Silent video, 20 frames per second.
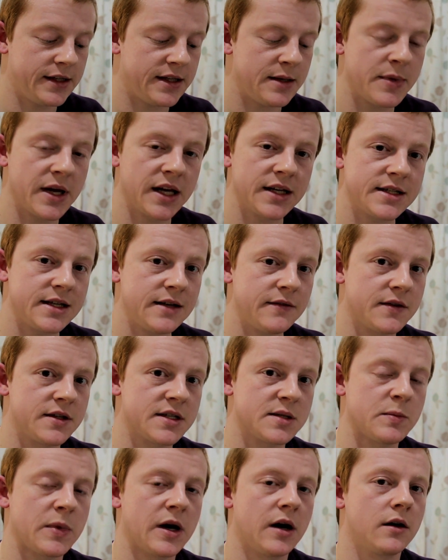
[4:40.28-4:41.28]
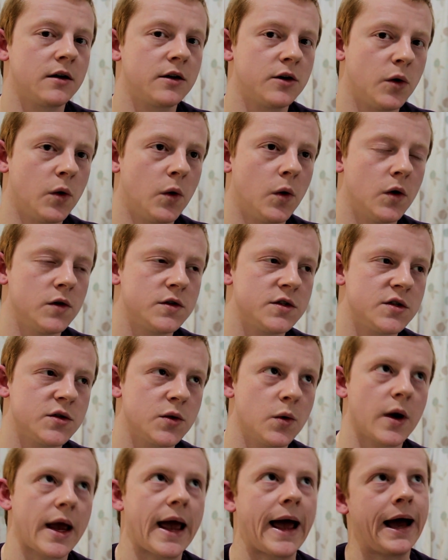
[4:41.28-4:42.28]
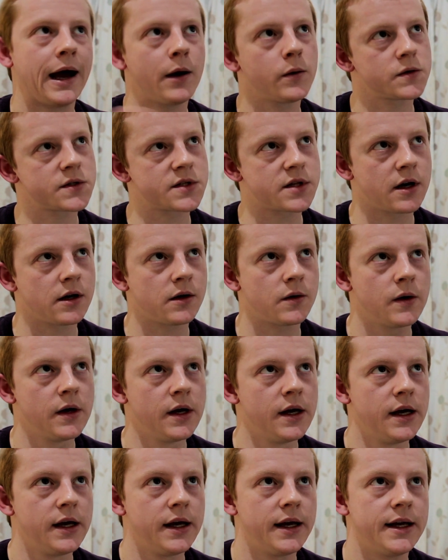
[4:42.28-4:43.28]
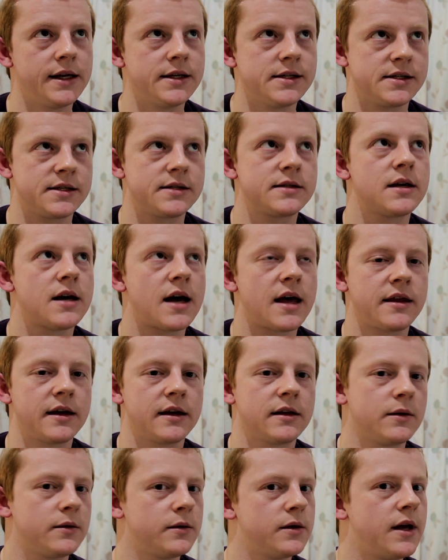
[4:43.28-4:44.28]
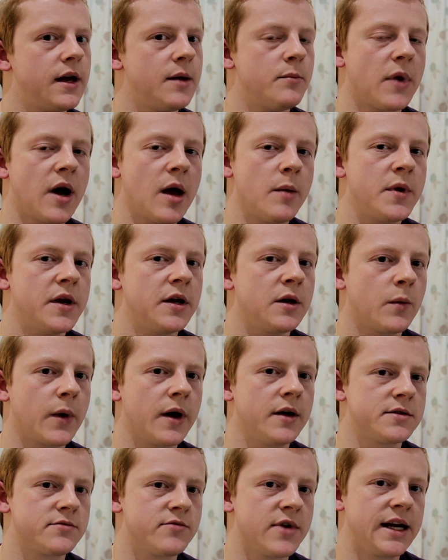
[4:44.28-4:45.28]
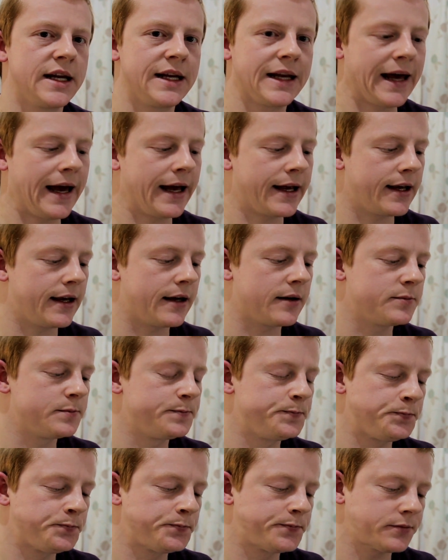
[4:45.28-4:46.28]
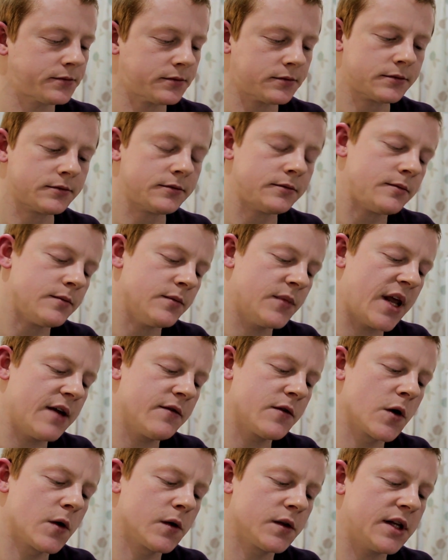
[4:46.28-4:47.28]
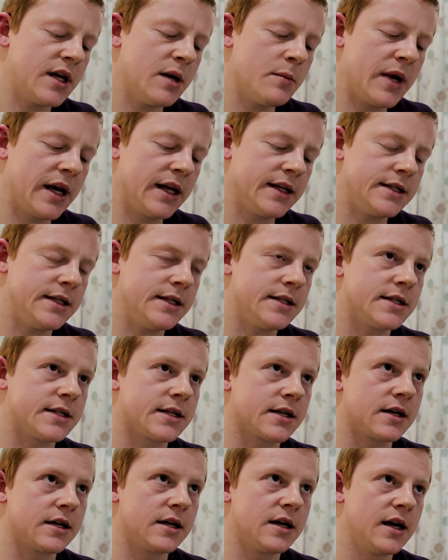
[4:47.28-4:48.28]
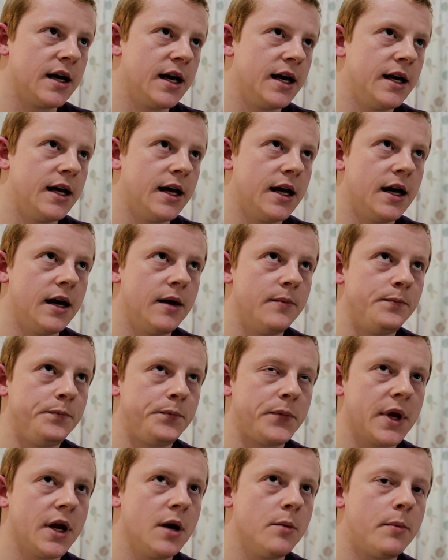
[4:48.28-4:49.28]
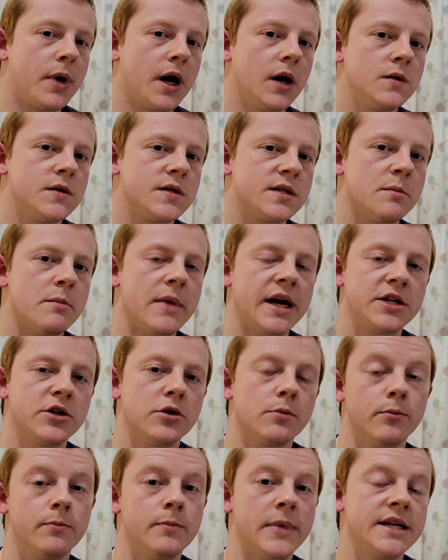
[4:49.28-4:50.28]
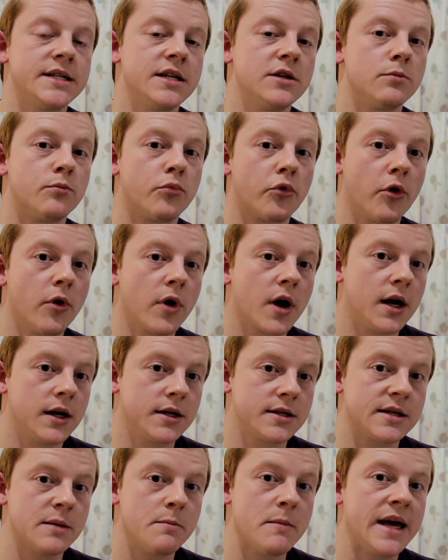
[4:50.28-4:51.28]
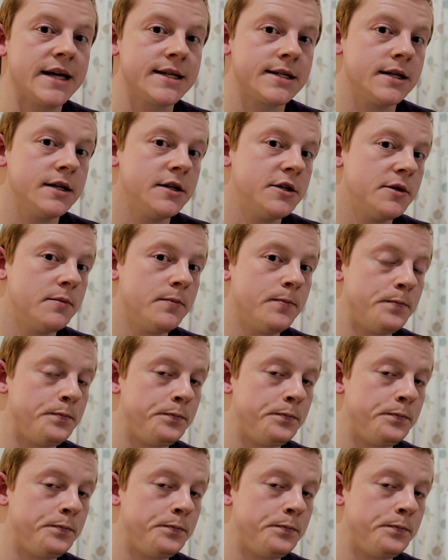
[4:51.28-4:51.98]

The ability for the Spark Core to talk out, though, is, I think, in my opinion, where it's really lacking. They've got the ability to post a message, broadcast a message.